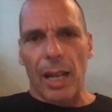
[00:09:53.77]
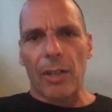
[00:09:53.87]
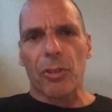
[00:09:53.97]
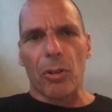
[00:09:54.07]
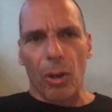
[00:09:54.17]

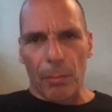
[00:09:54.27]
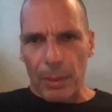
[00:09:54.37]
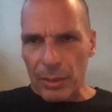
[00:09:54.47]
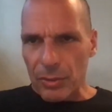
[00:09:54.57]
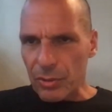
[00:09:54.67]

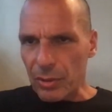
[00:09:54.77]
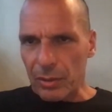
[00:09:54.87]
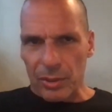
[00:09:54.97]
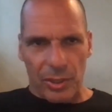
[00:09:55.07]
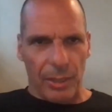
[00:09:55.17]
conglomerates,
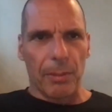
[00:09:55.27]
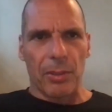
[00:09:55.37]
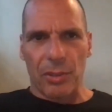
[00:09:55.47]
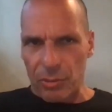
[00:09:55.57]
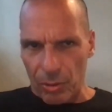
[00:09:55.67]

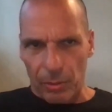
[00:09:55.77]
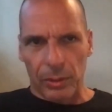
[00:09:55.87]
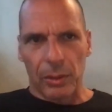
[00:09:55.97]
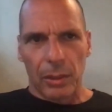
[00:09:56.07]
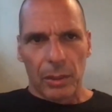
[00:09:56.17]
Siemens and so
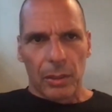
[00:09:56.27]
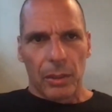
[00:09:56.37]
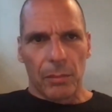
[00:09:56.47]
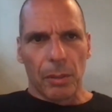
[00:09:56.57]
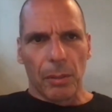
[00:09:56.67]
on,
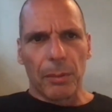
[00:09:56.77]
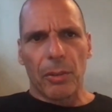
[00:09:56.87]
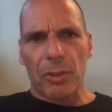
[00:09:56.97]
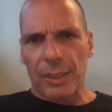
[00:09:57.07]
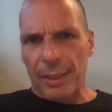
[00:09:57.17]
the moment
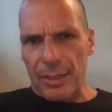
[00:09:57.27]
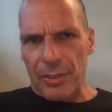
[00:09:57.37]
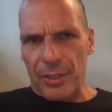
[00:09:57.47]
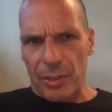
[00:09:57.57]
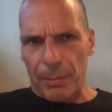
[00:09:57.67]
those interests
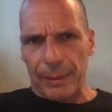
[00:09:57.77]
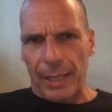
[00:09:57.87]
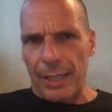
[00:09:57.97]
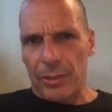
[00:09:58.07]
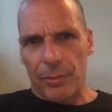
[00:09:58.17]
are
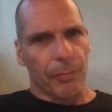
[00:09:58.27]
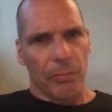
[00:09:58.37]
jeopardized,